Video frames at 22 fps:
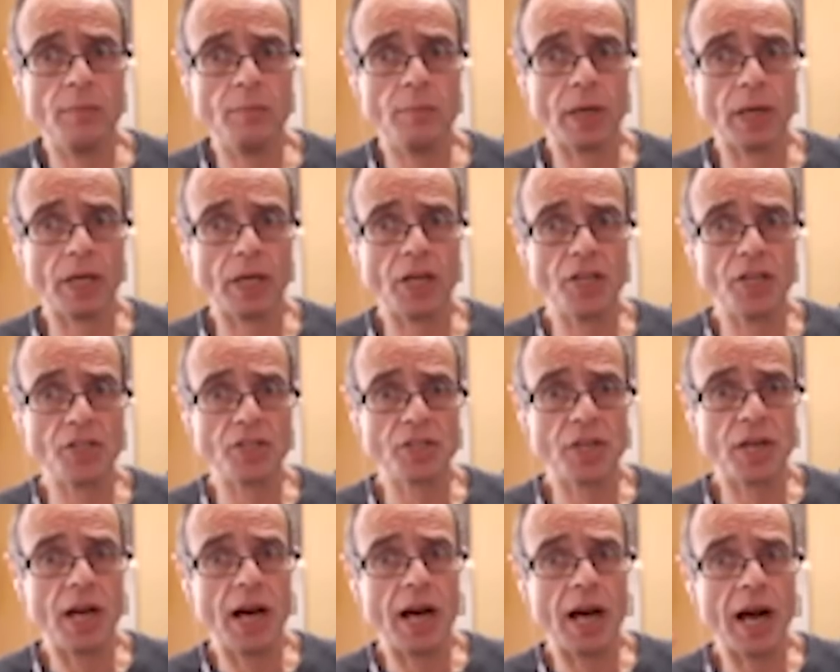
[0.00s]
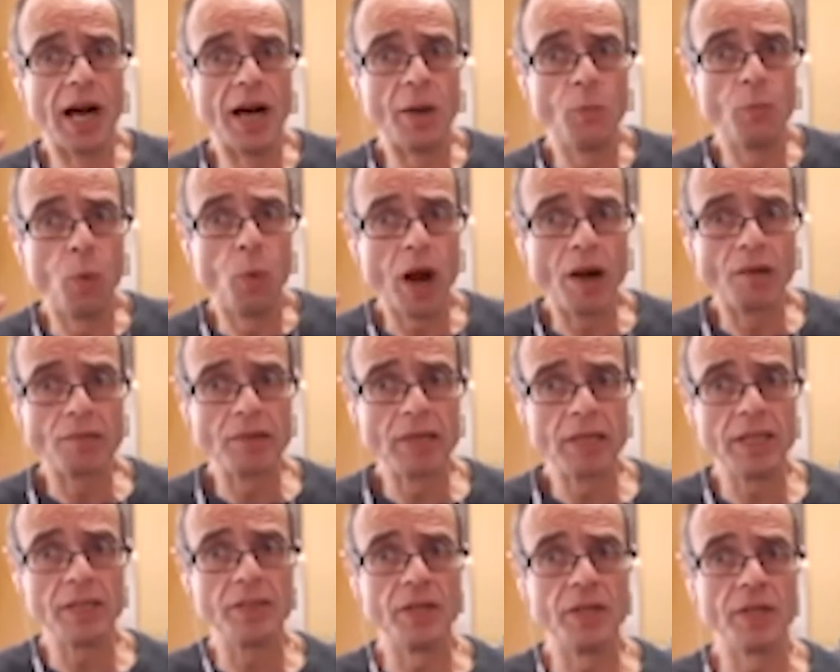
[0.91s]
because I
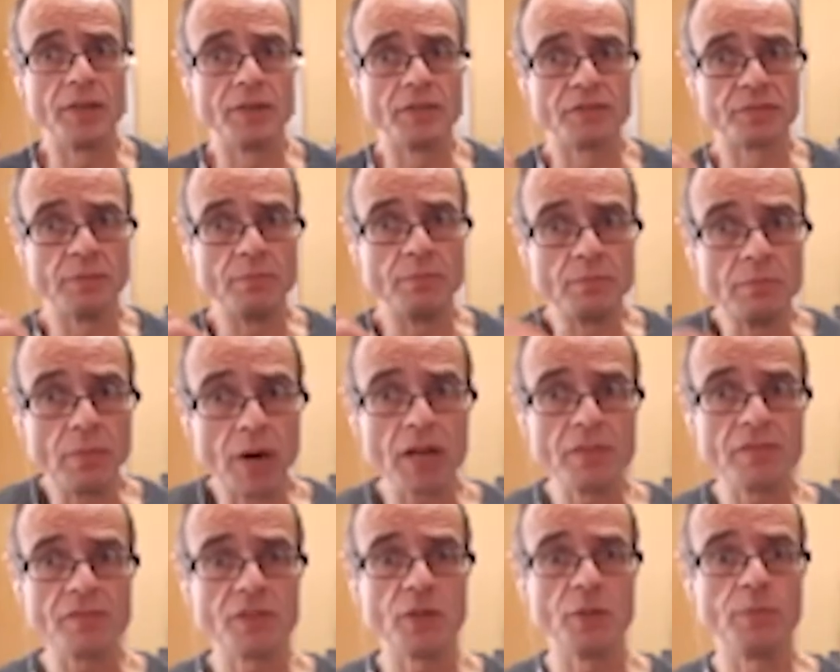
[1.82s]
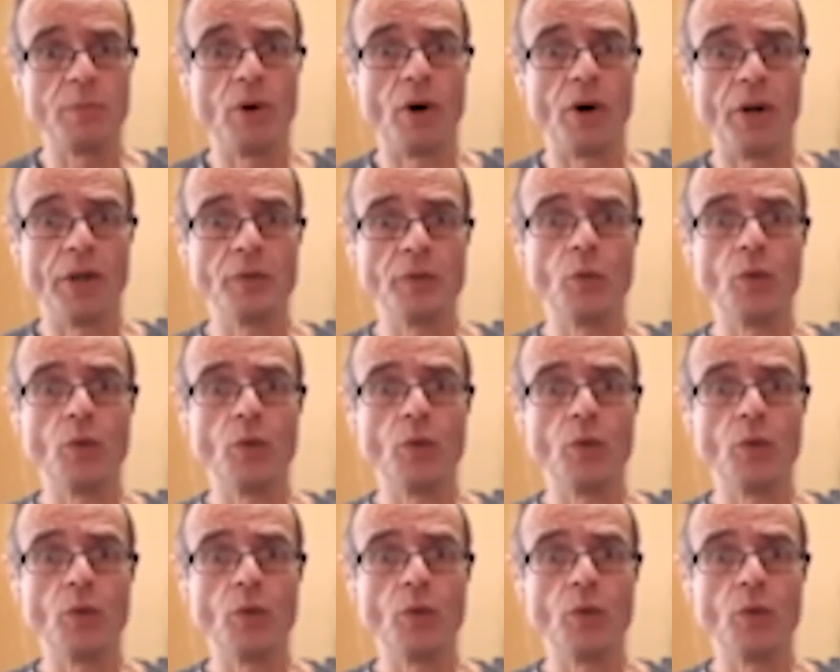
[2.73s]
worry that, from my viewpoint,